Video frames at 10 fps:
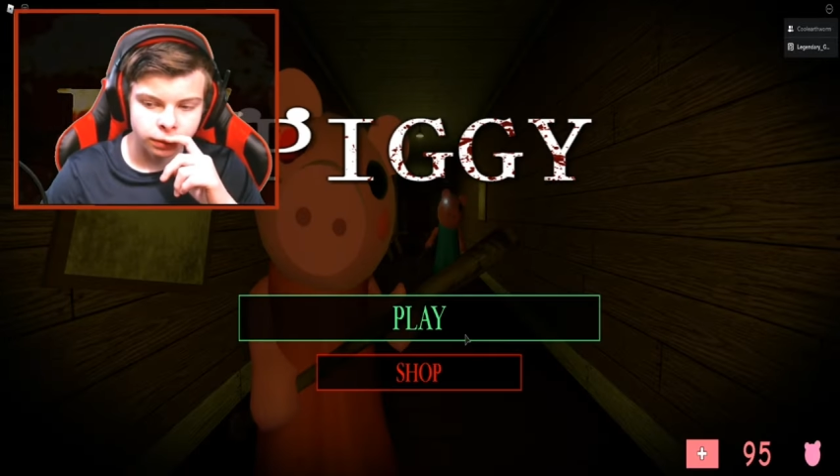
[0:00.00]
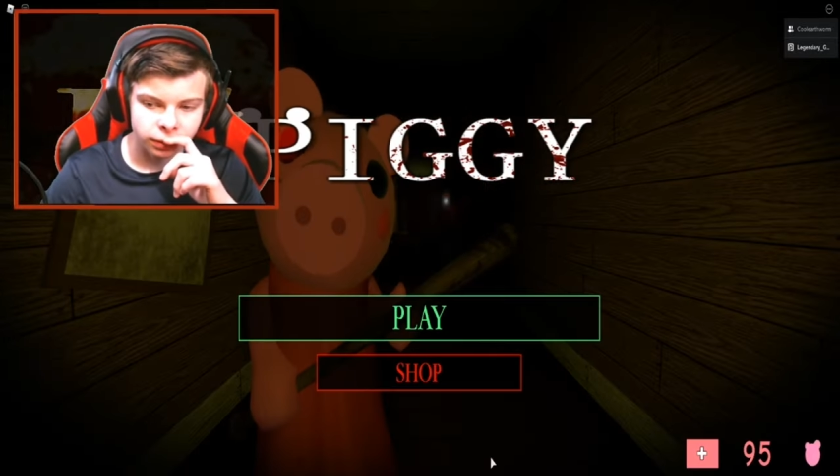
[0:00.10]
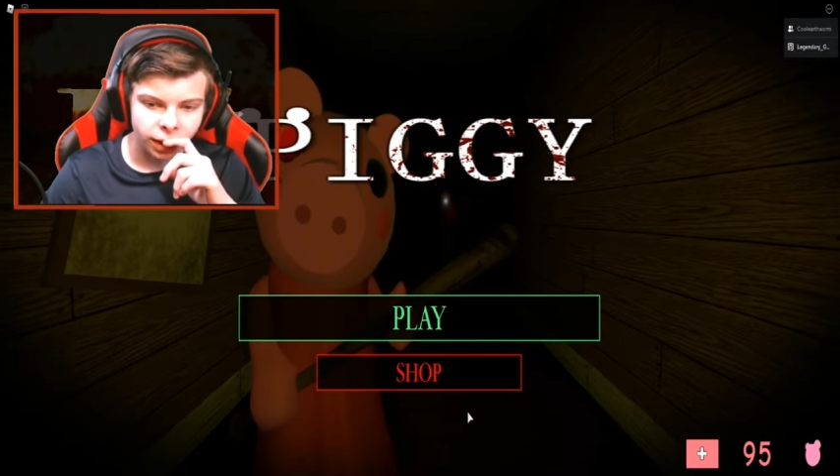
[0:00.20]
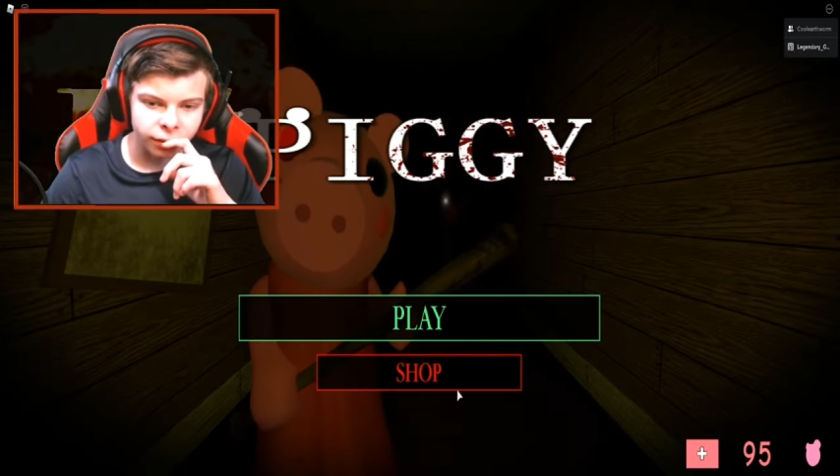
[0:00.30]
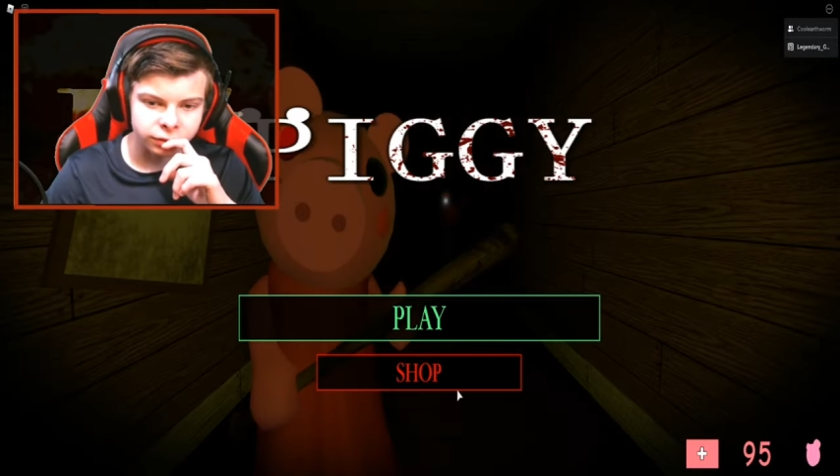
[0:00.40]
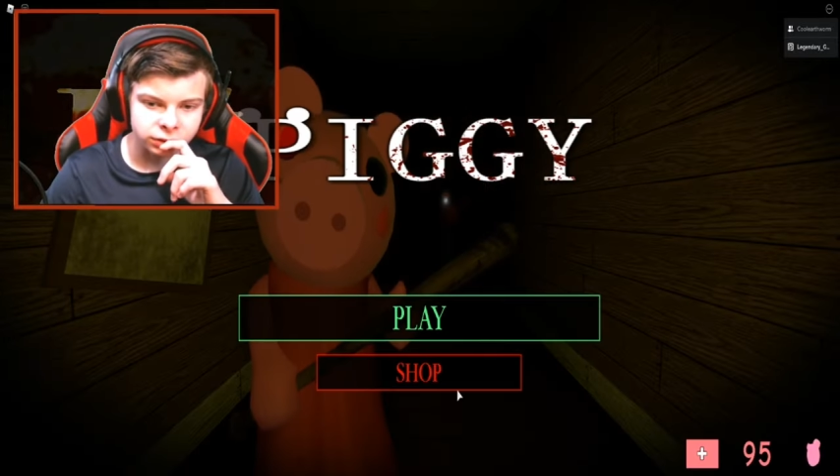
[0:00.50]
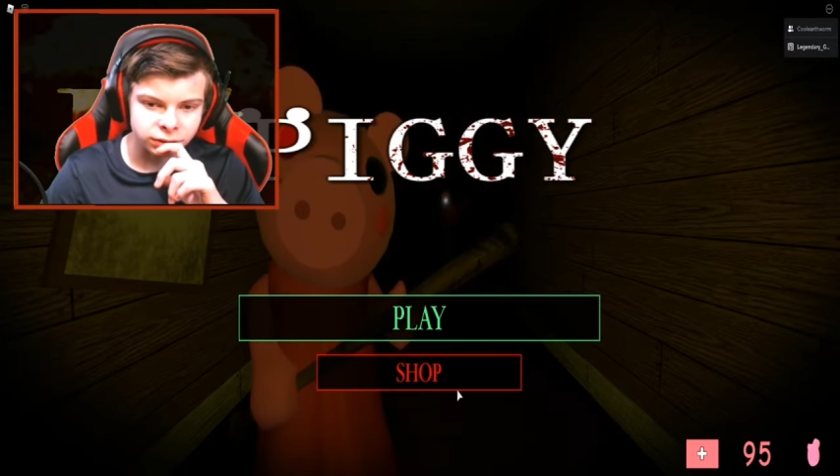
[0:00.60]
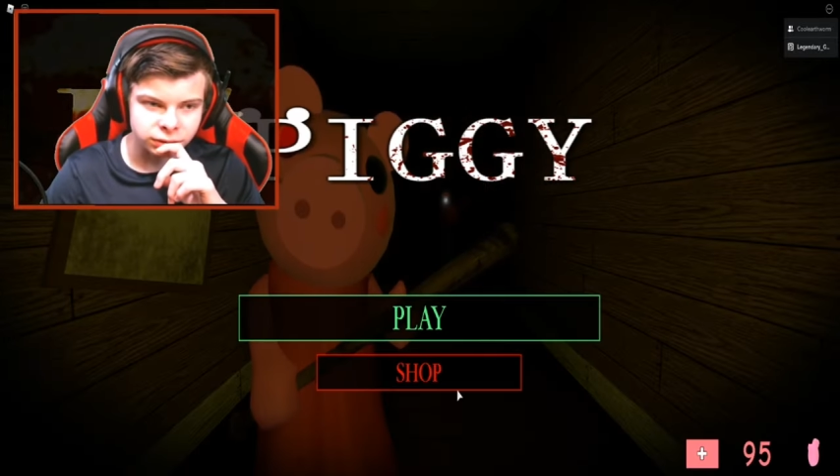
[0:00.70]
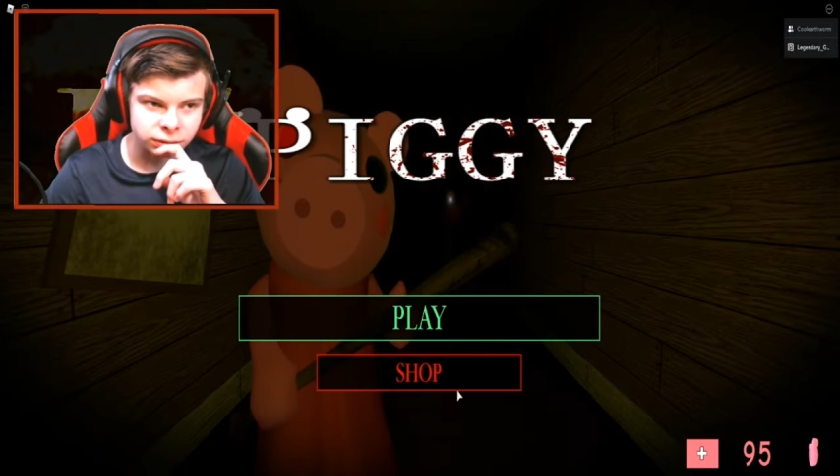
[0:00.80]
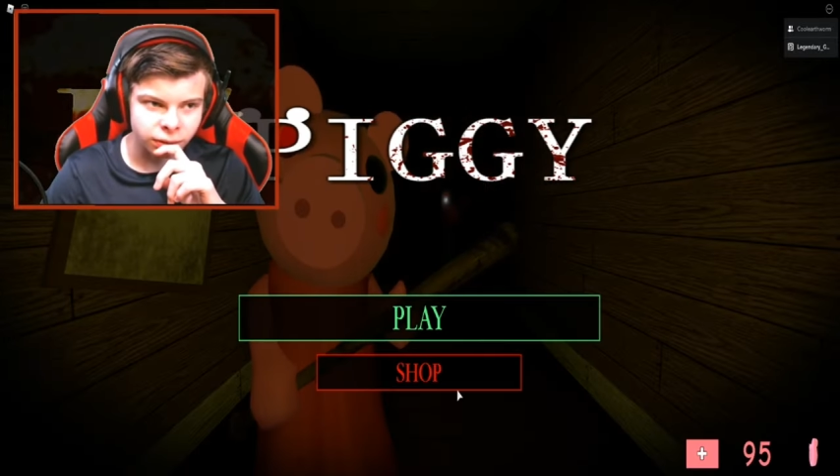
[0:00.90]
That was
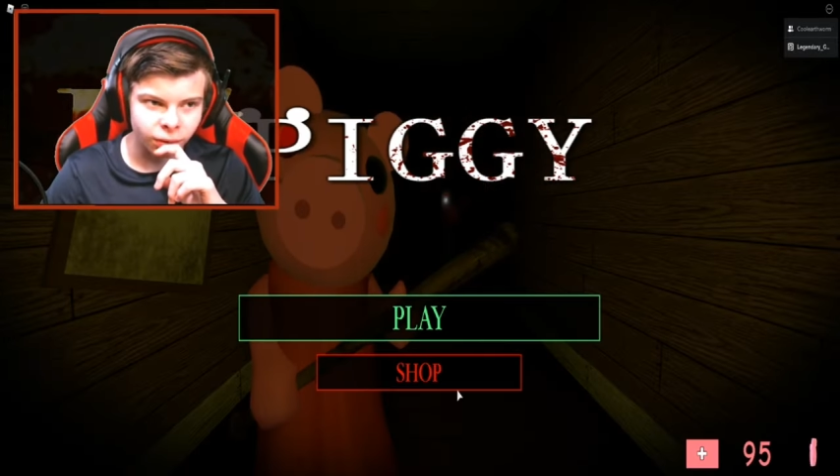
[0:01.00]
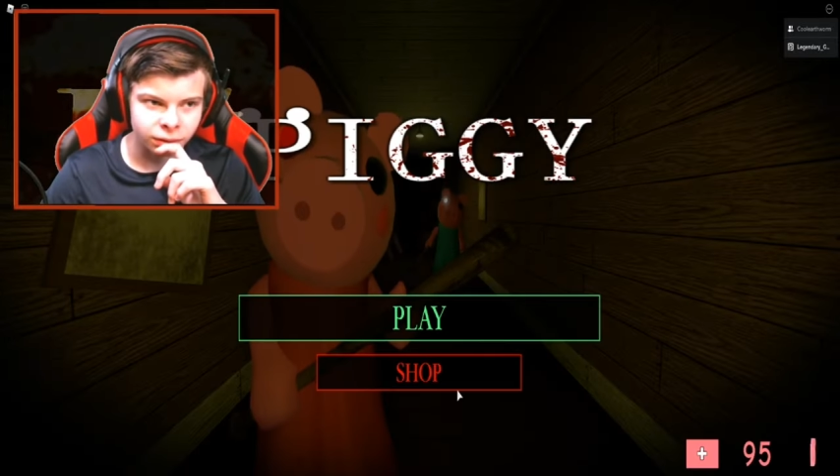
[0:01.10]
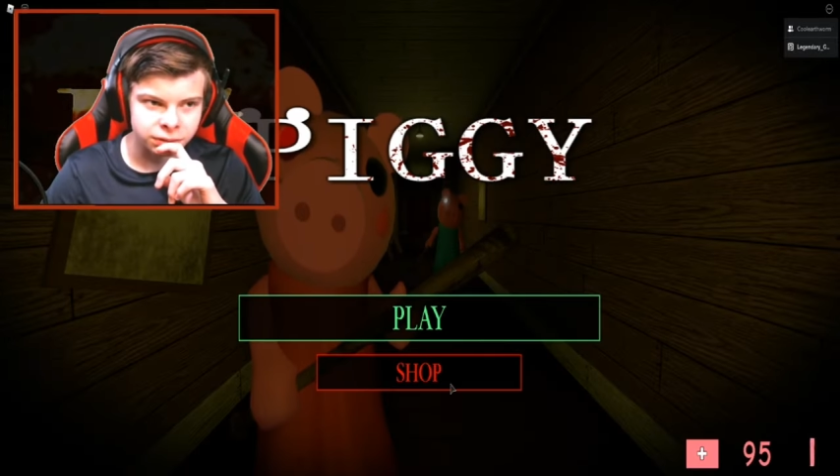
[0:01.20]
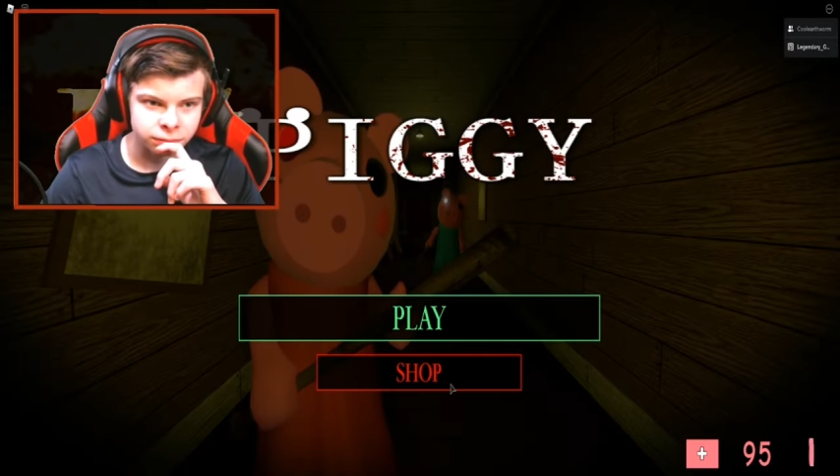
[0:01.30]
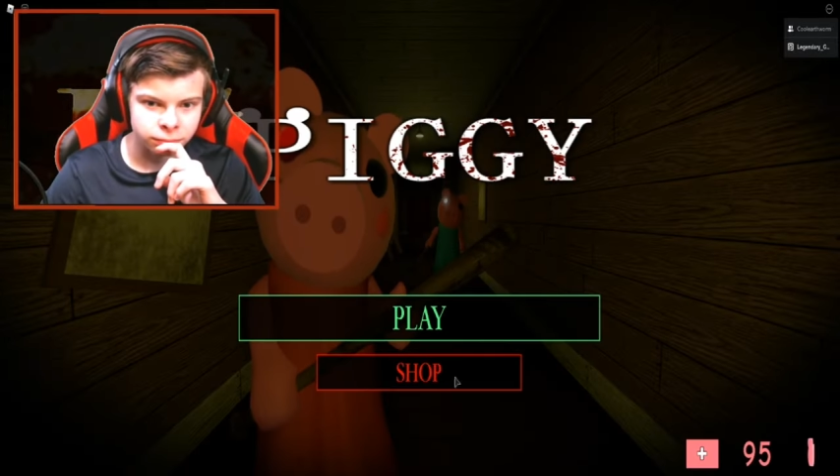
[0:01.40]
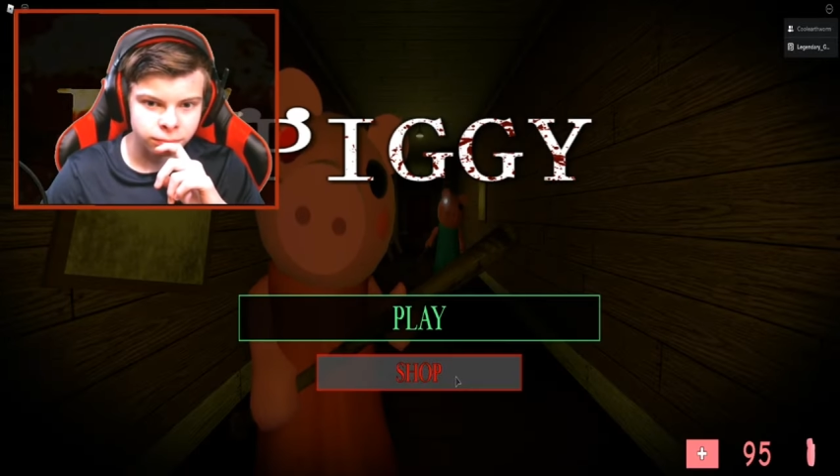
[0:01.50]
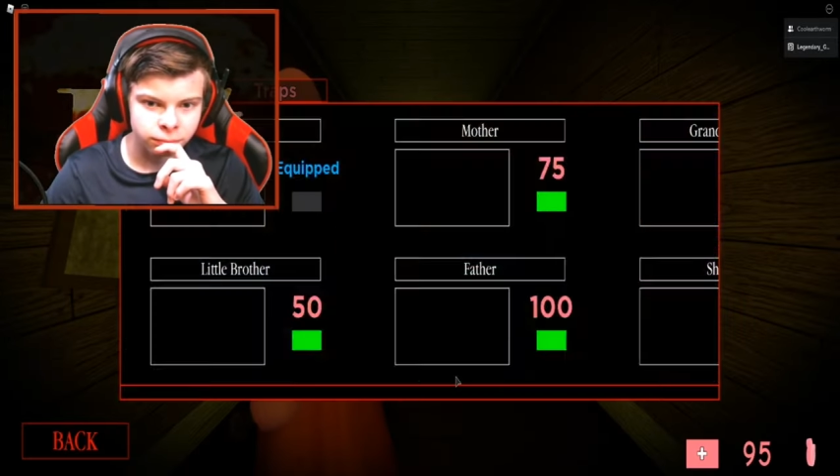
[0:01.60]
just awesome.